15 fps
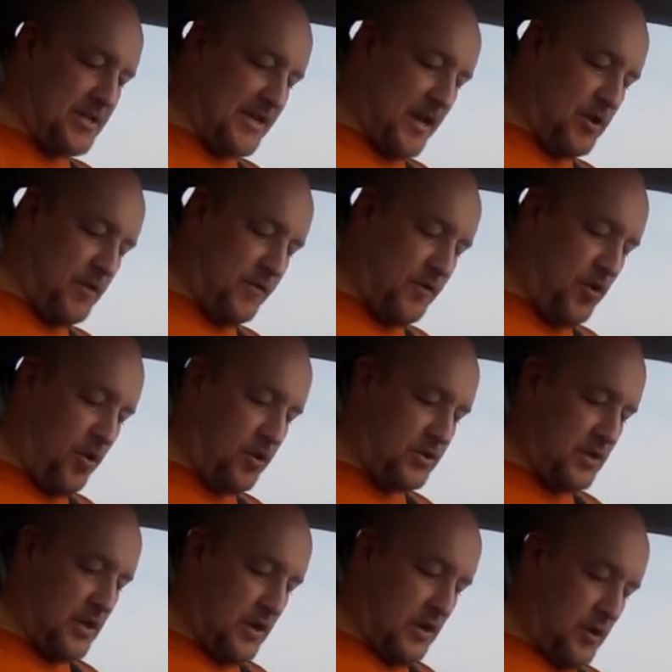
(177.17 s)
Now you've got
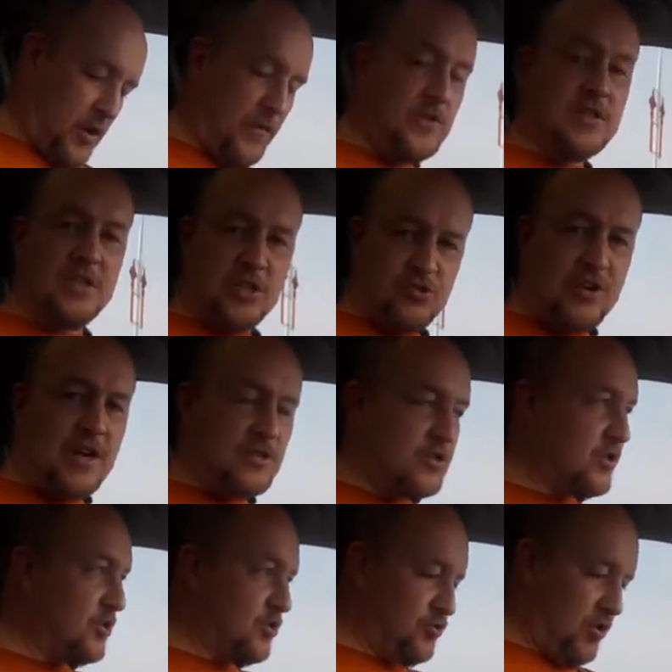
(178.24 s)
obviously your traction
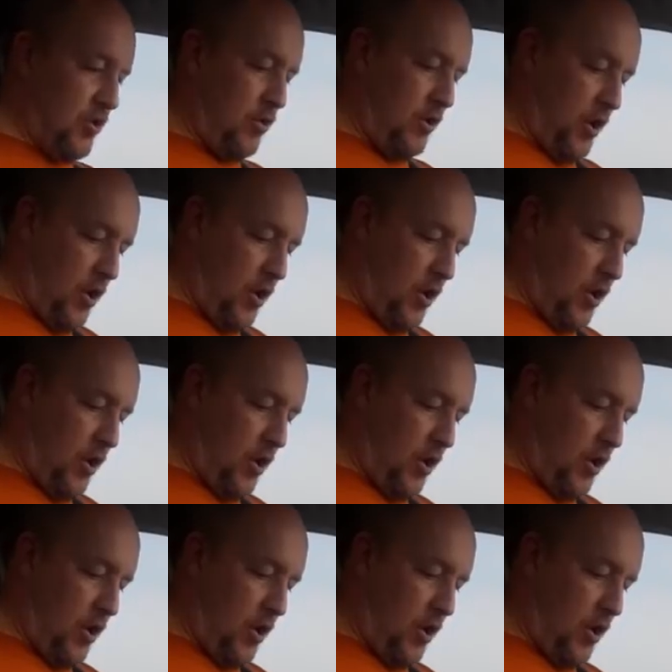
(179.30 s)
control